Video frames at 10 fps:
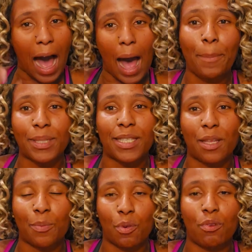
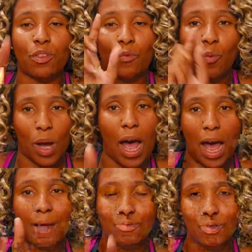opposite approach of what
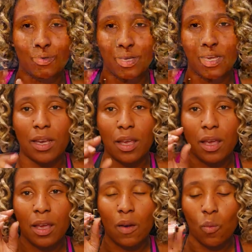I'm doing,
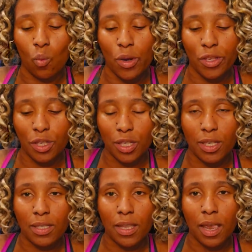which
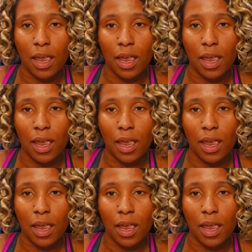is